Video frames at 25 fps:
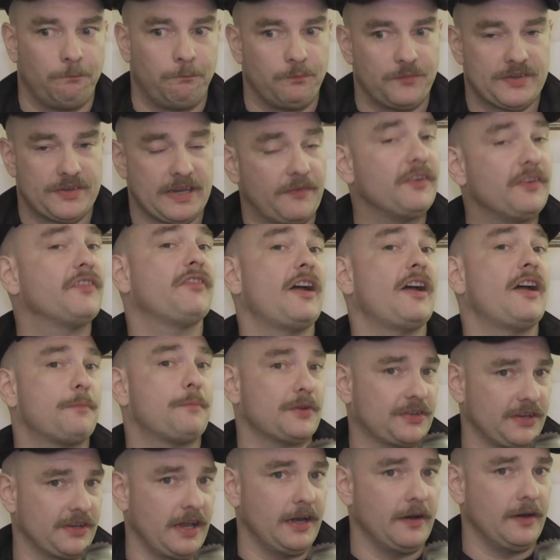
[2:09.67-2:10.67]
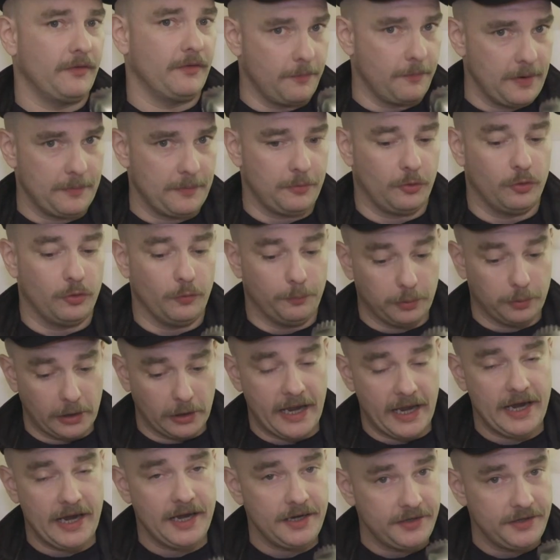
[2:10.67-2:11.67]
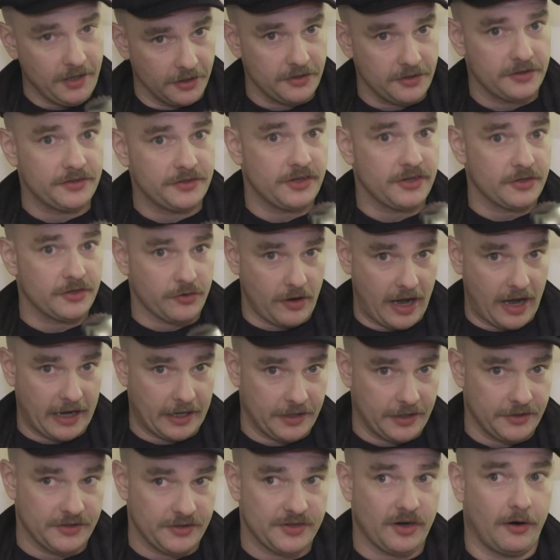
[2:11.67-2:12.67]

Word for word: 75% of the people who play Dungeons and Dragons